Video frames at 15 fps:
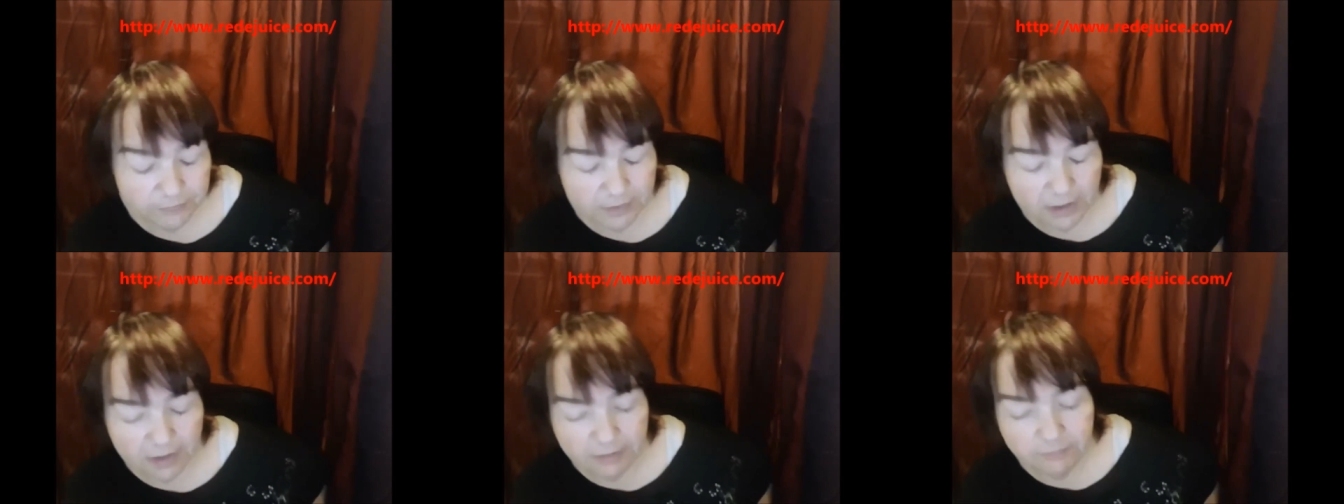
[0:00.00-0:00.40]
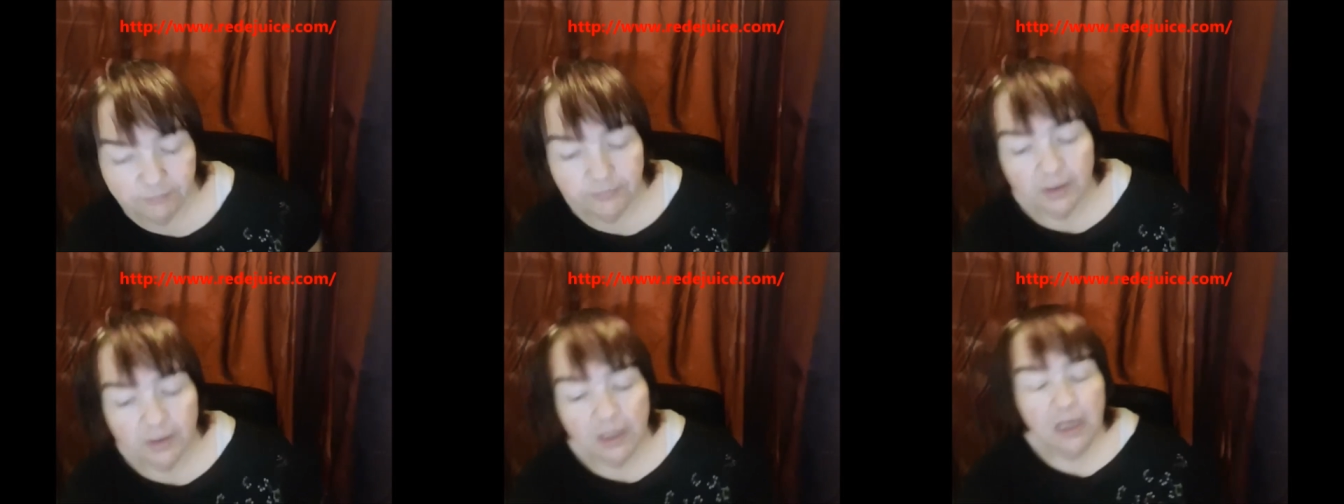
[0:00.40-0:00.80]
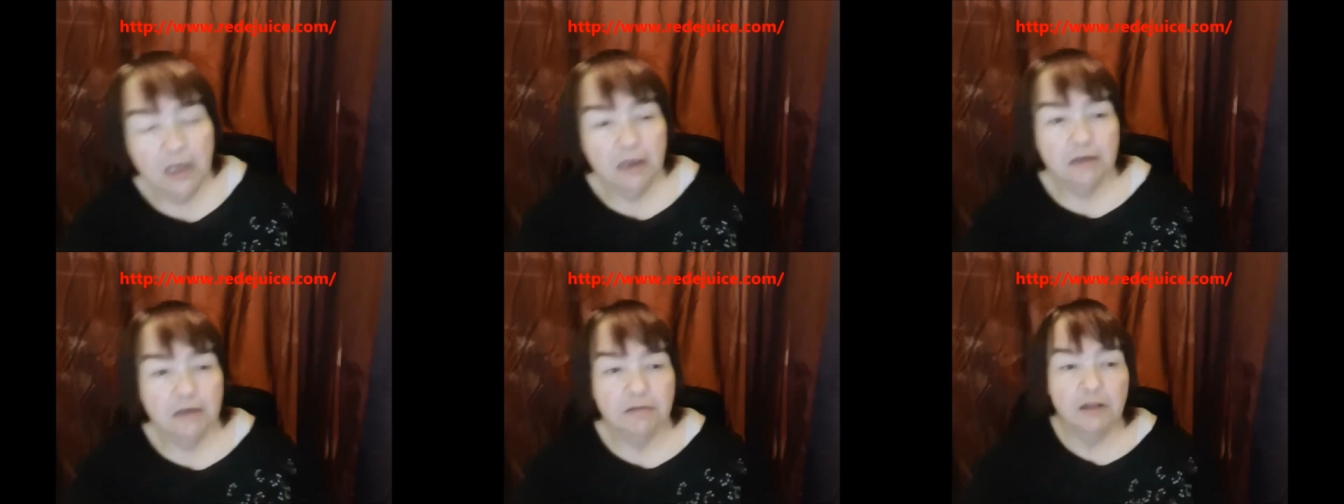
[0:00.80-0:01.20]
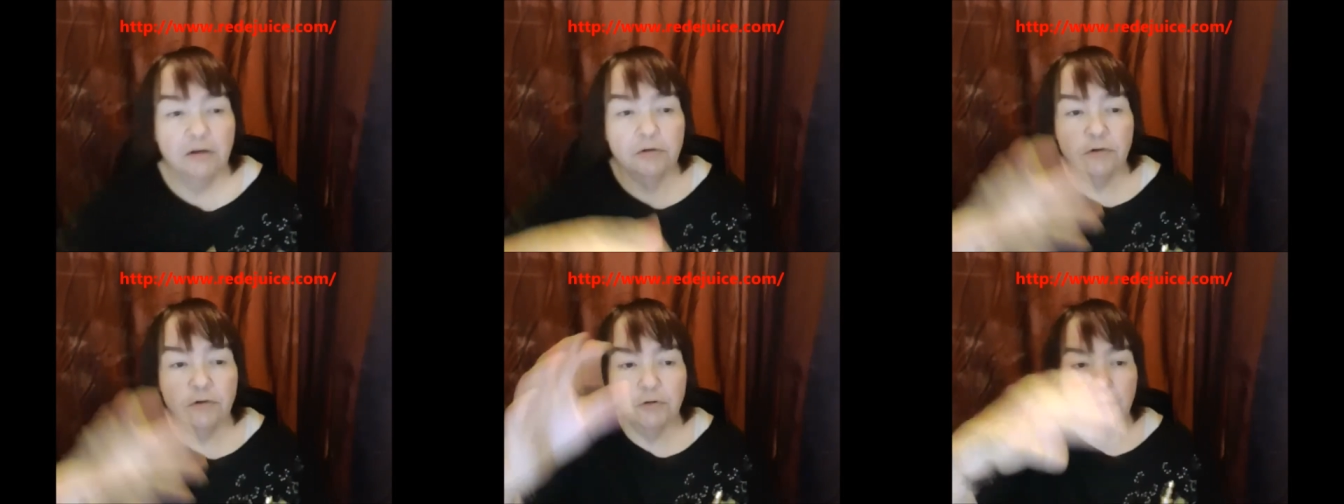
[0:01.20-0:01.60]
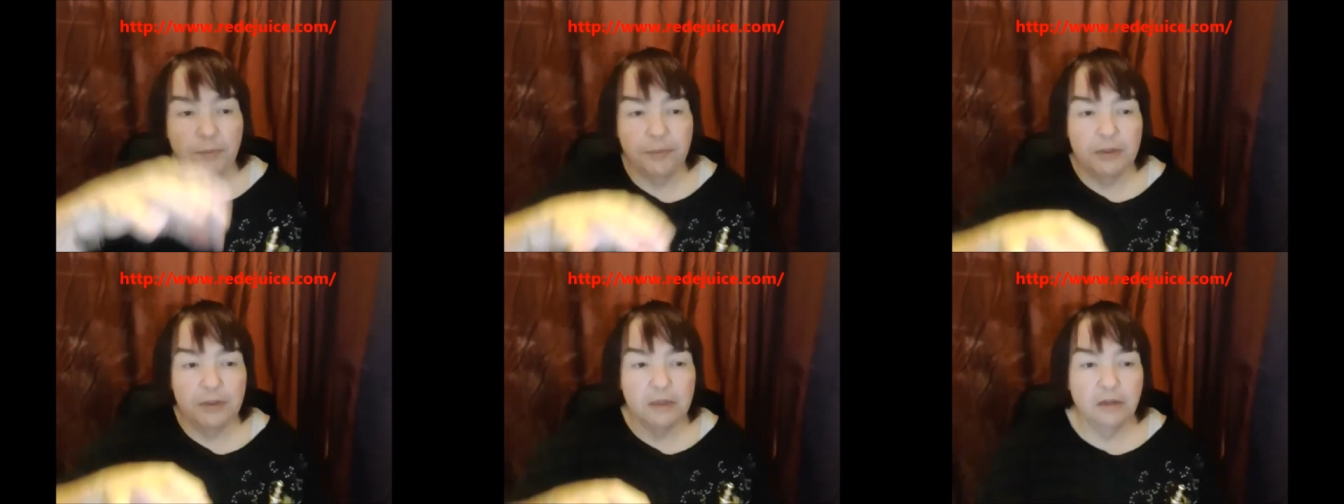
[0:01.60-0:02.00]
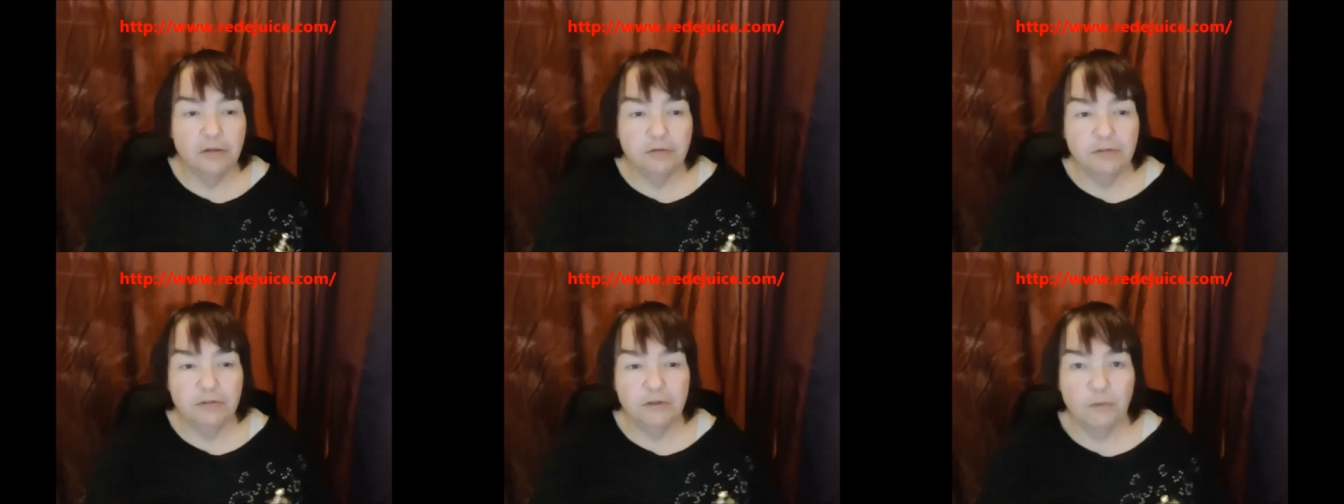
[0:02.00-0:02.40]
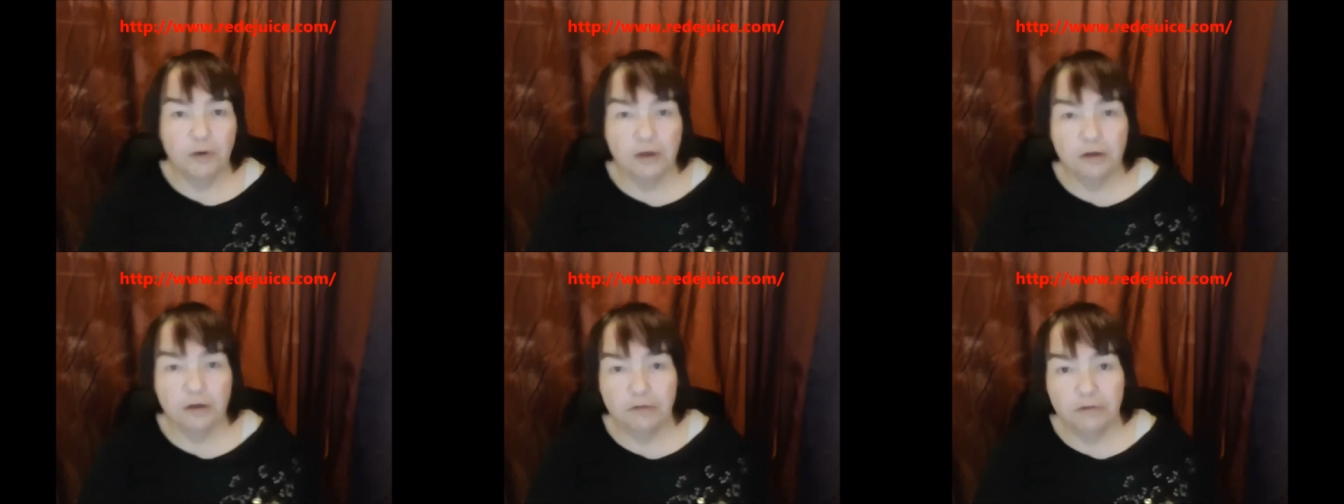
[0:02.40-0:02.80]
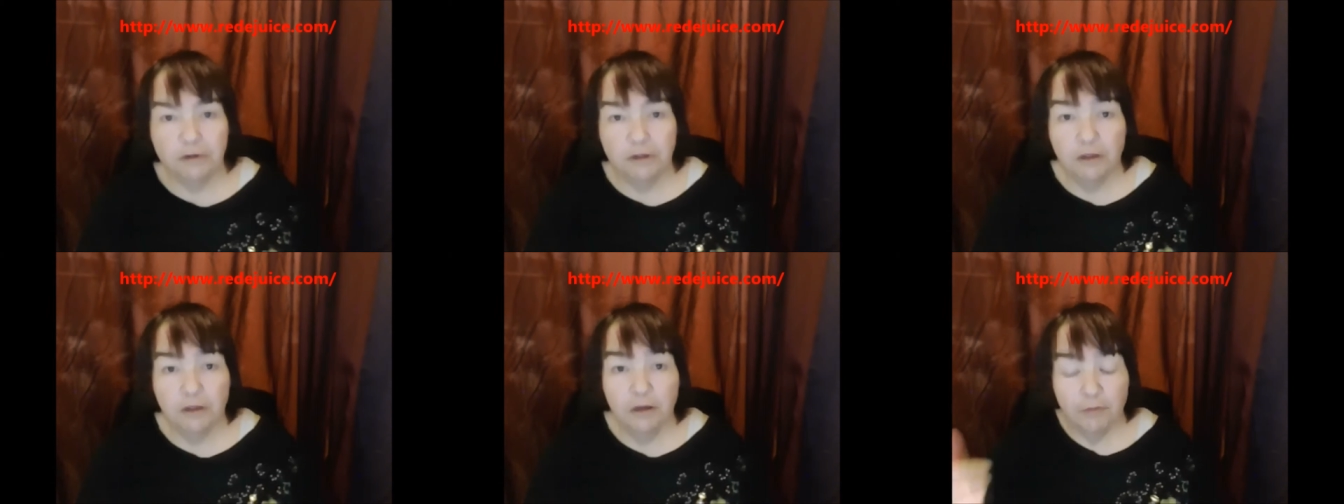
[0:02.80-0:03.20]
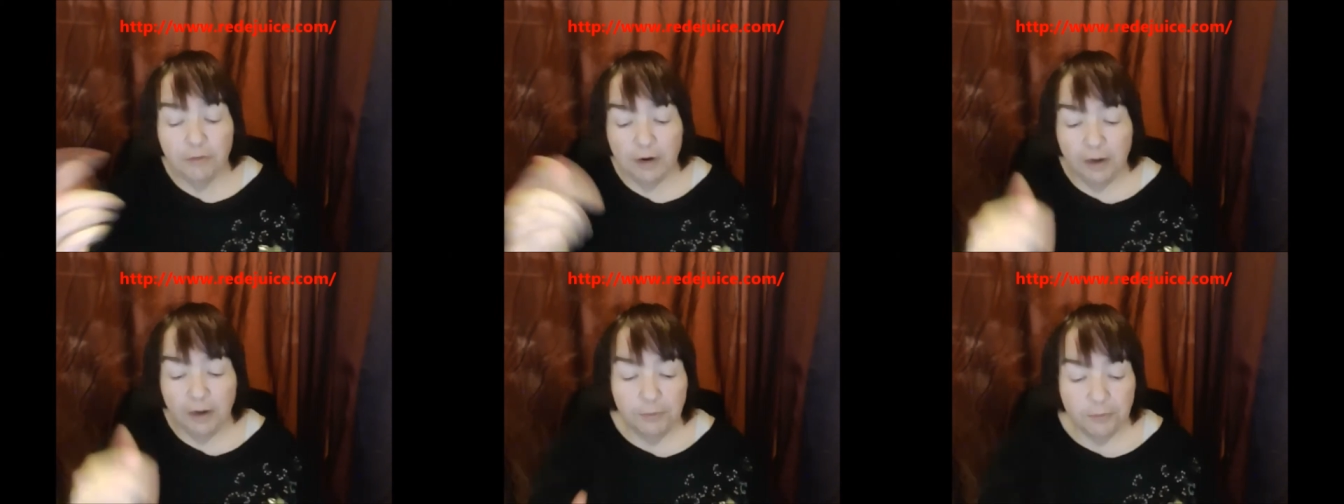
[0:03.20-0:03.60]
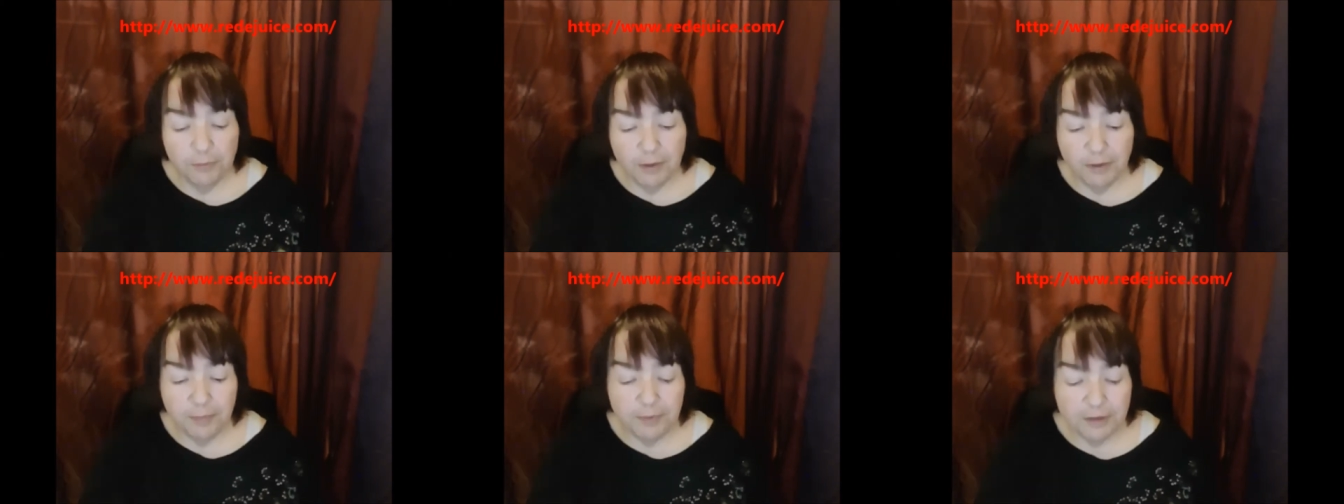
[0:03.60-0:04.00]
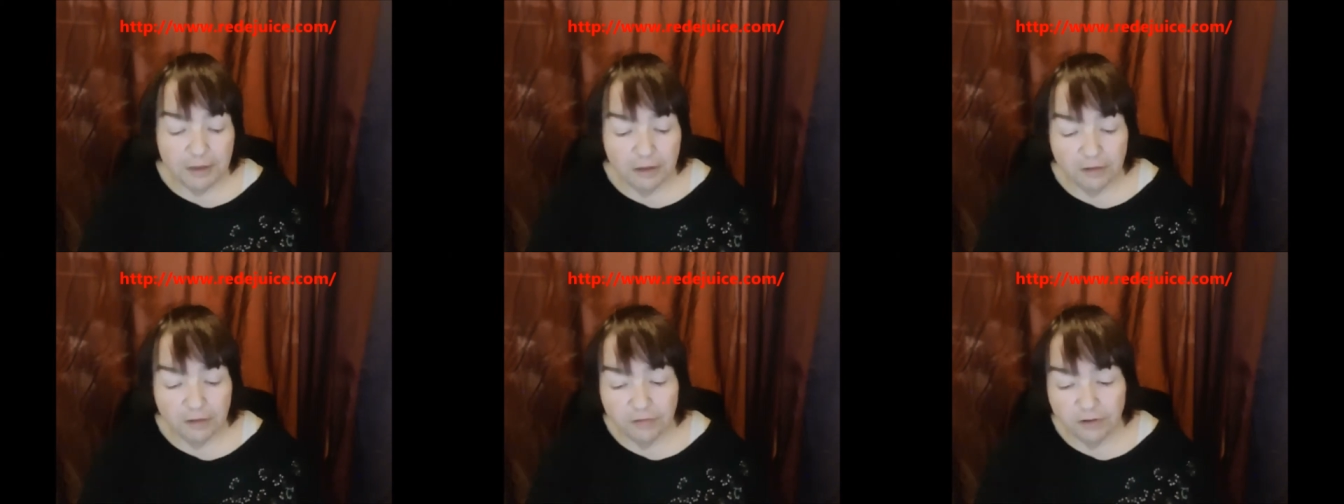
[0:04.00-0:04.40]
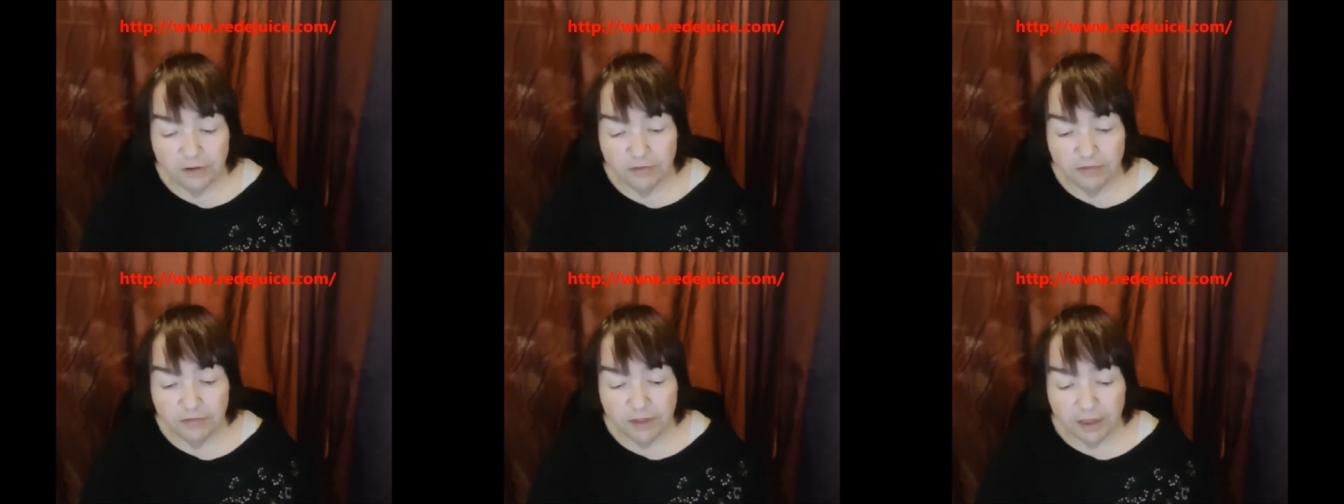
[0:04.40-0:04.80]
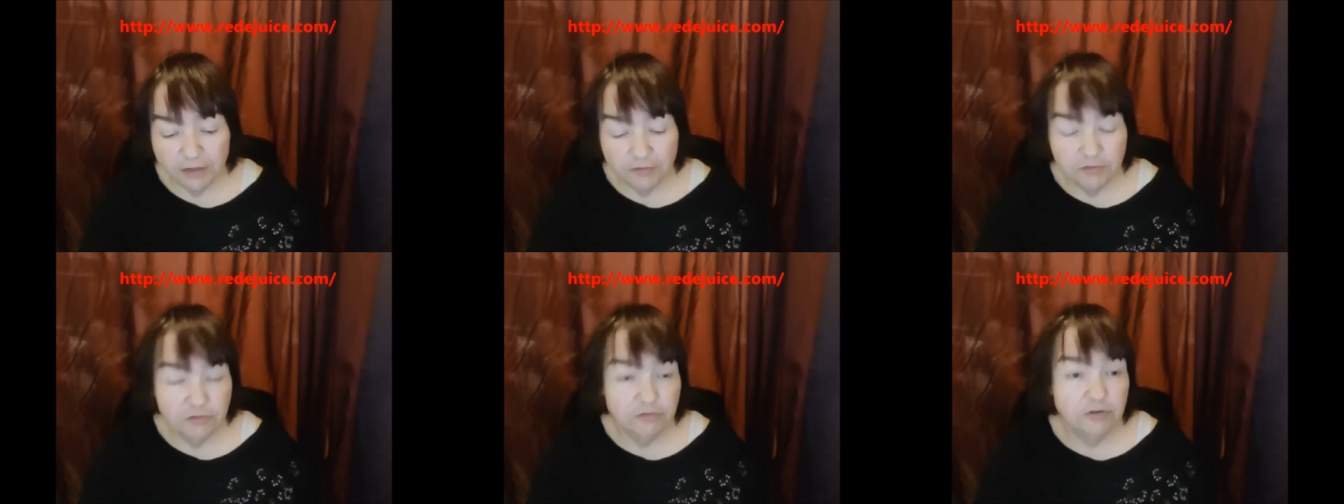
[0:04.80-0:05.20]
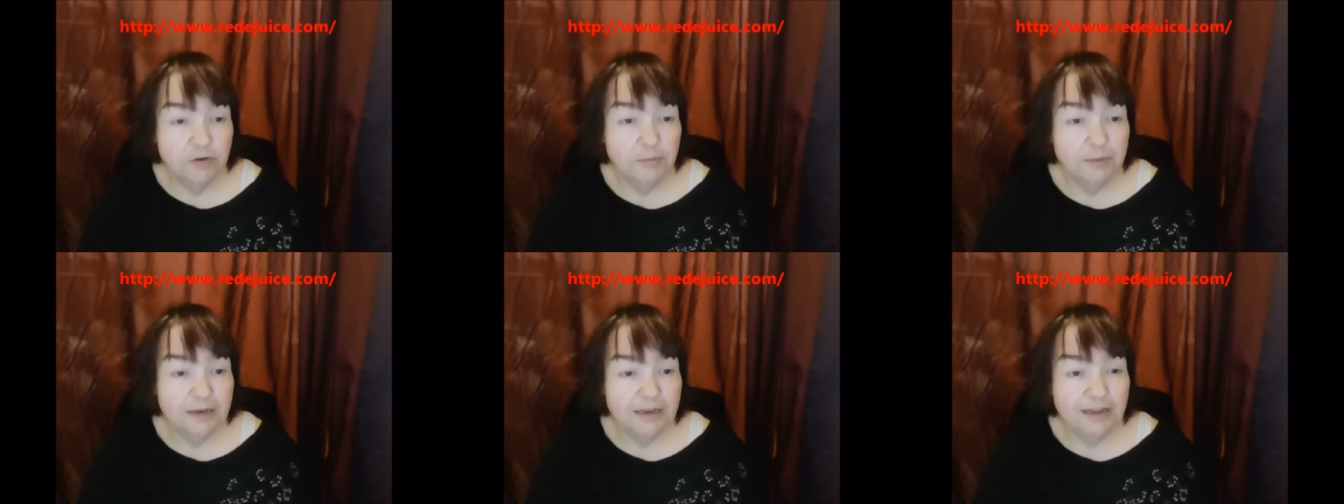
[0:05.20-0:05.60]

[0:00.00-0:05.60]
Hey, because I don't do up closey well. When I pull my up closey, you see how jumped up my